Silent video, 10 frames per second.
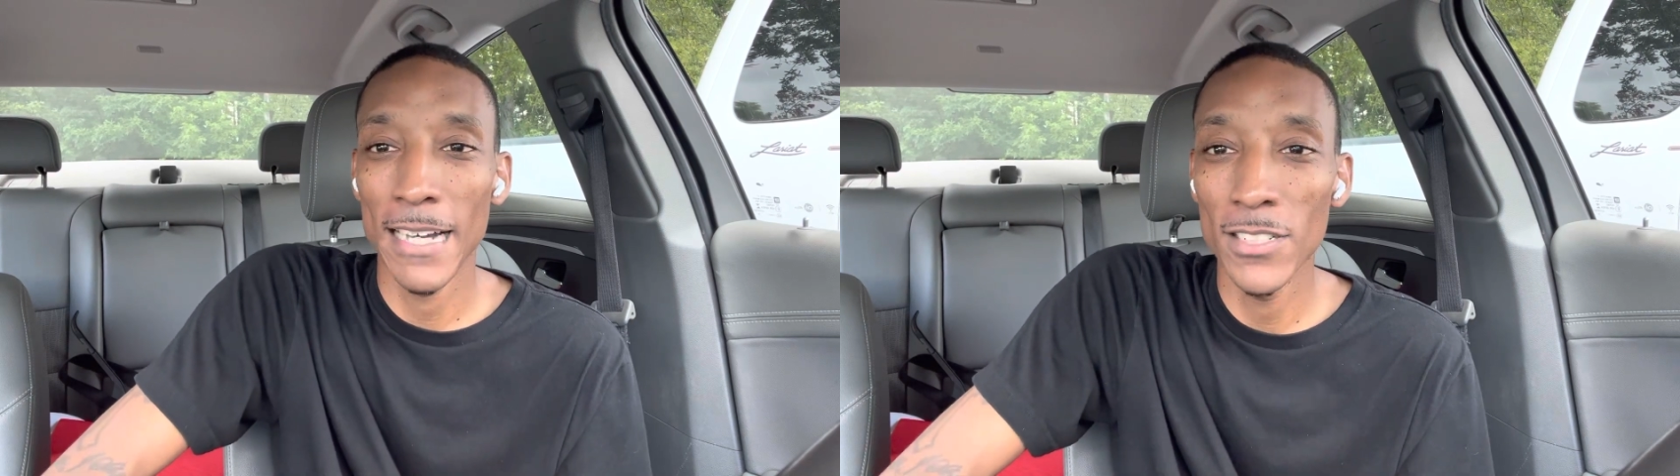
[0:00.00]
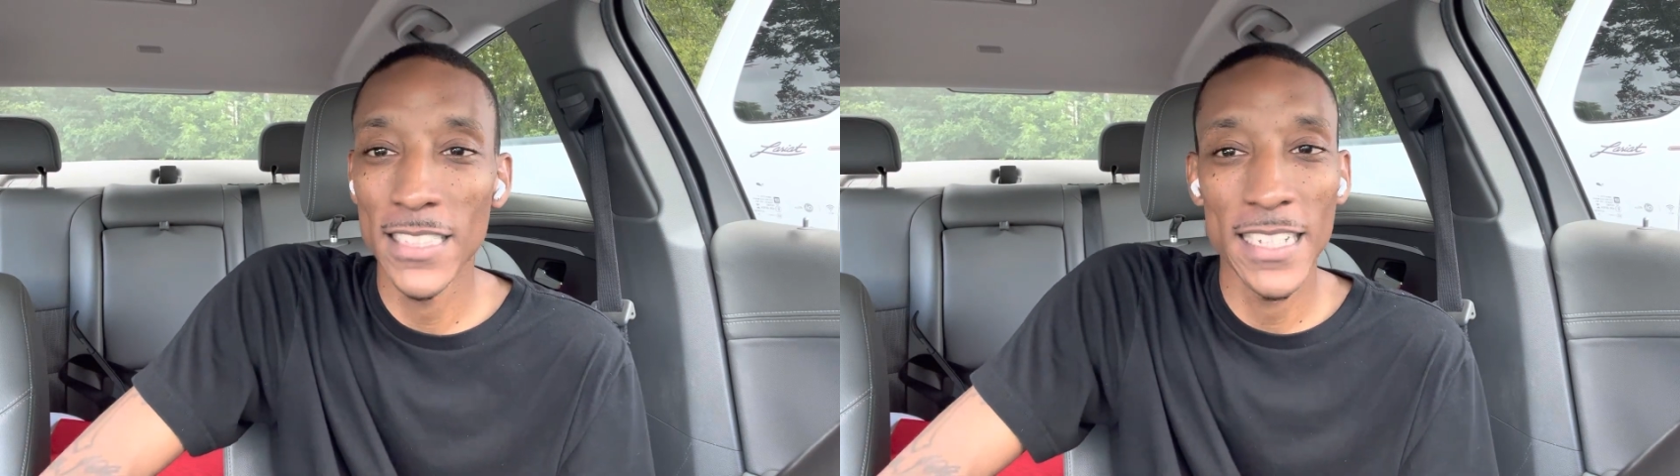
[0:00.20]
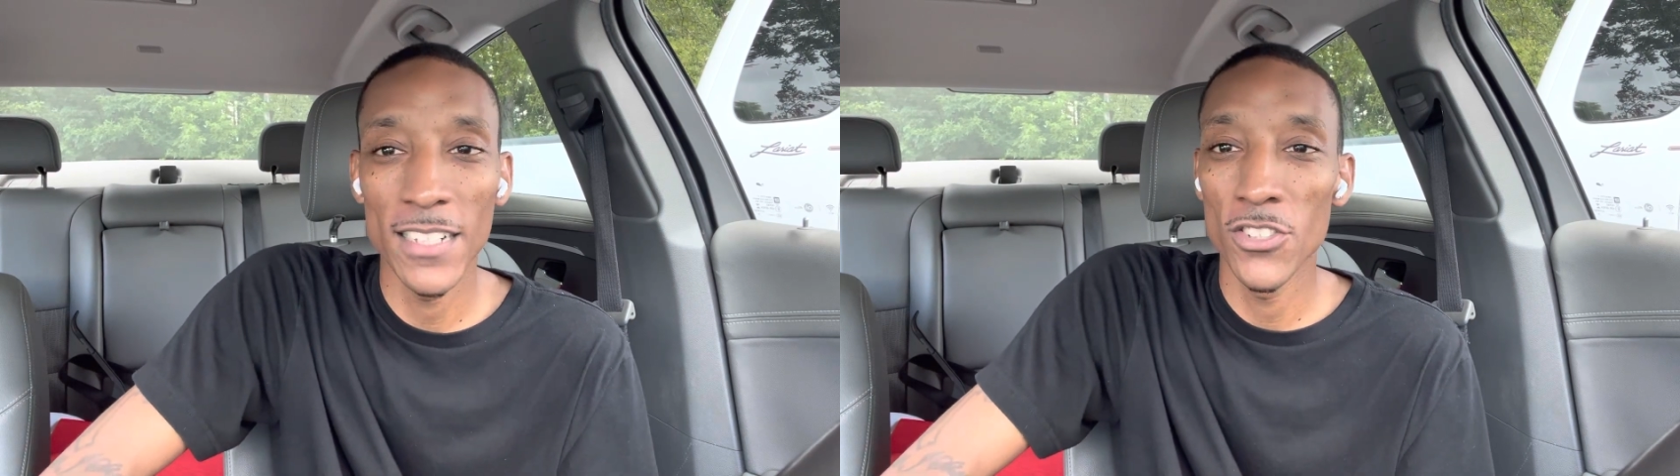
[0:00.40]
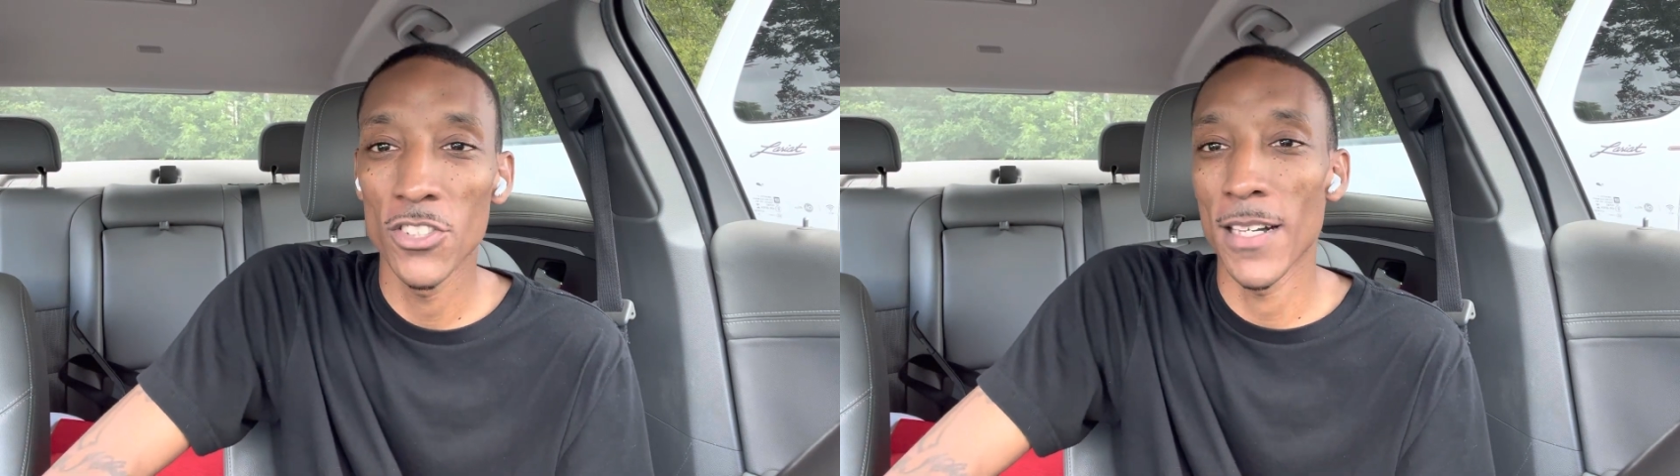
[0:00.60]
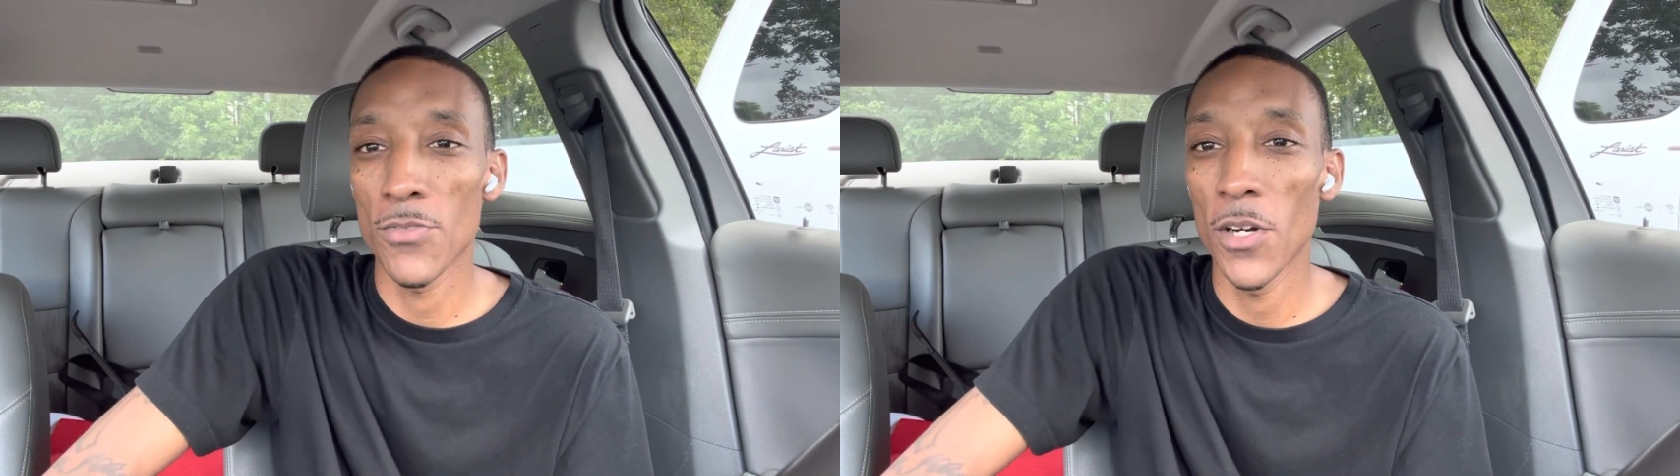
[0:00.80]
wasn't gonna lose
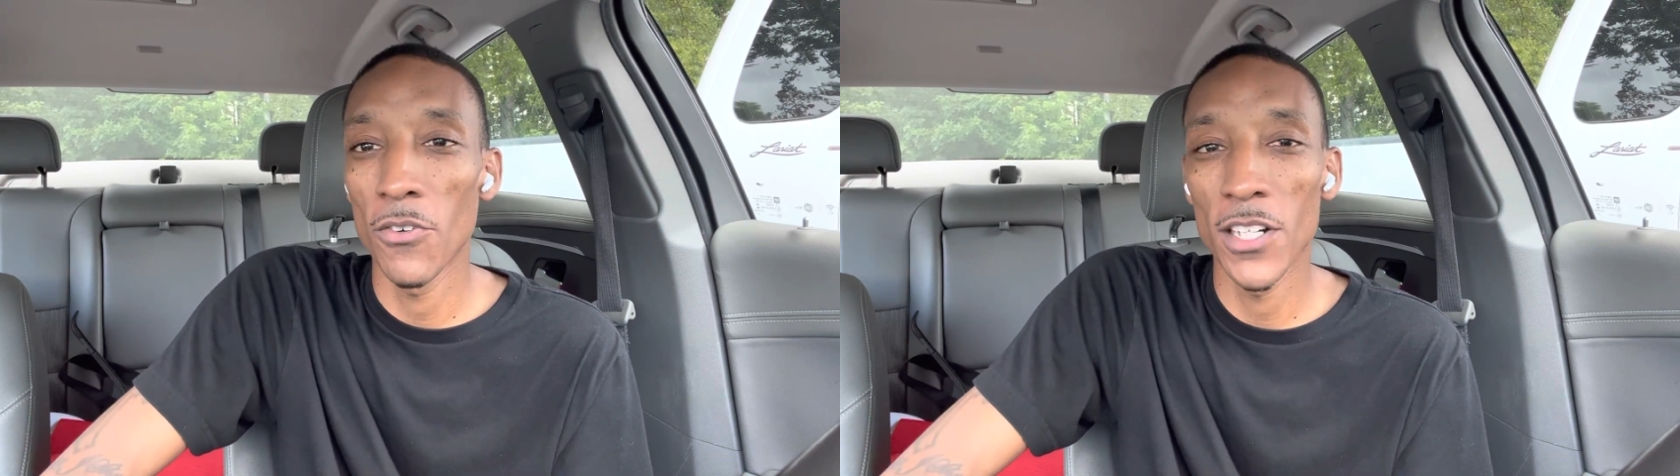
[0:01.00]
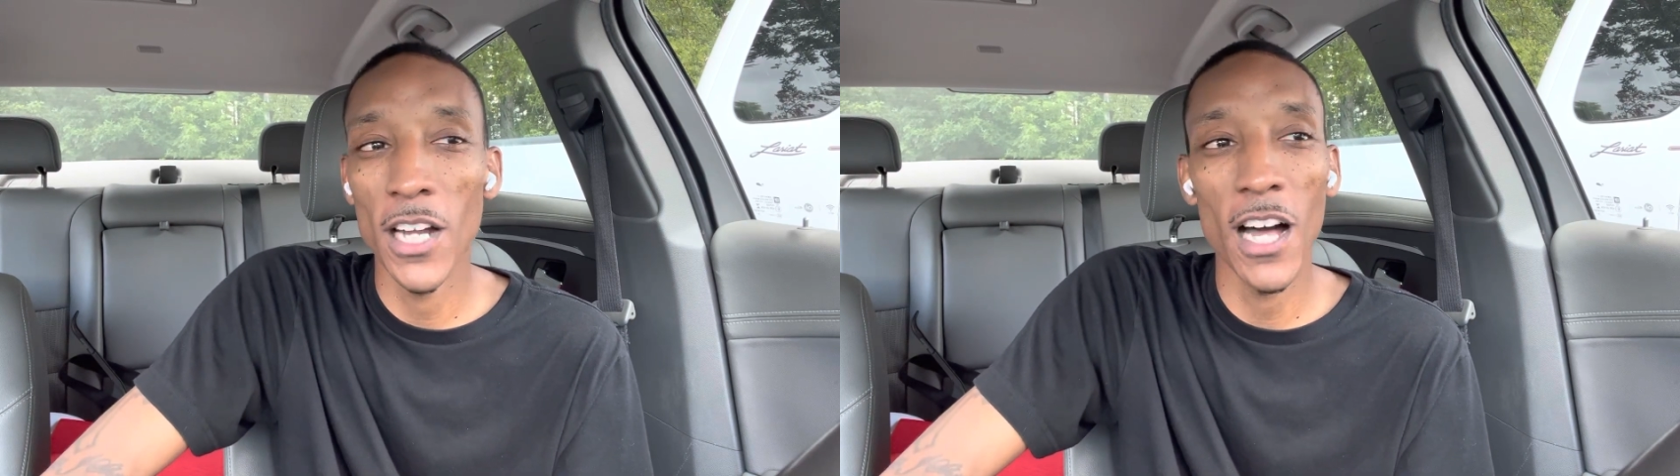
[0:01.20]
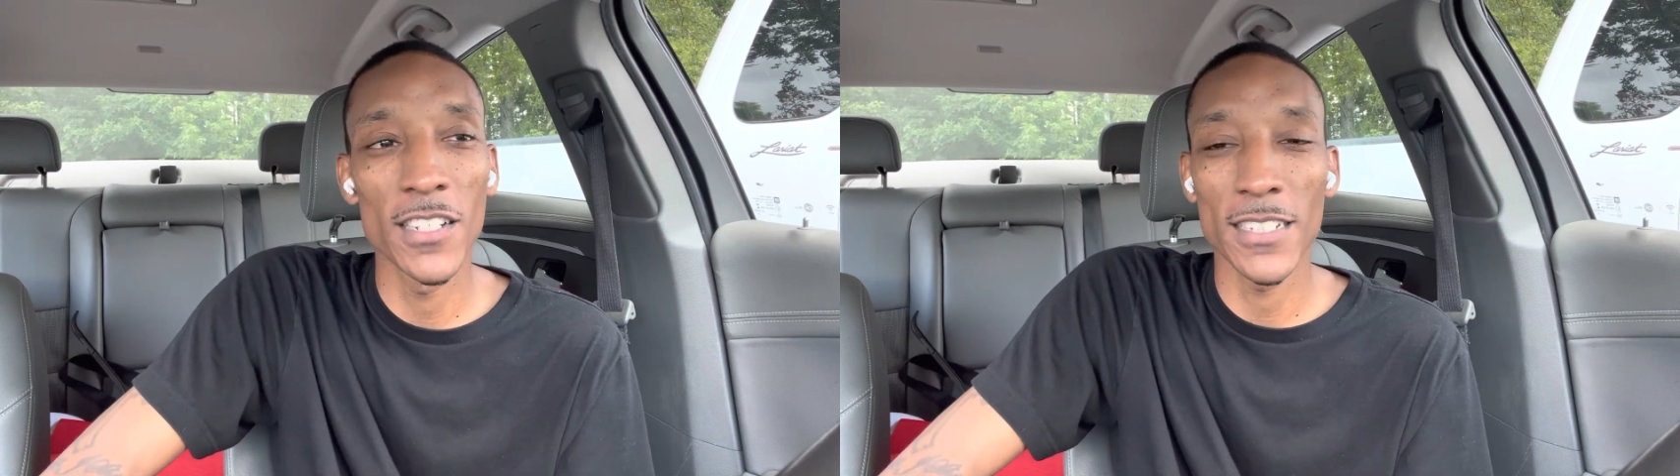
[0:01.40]
my $21.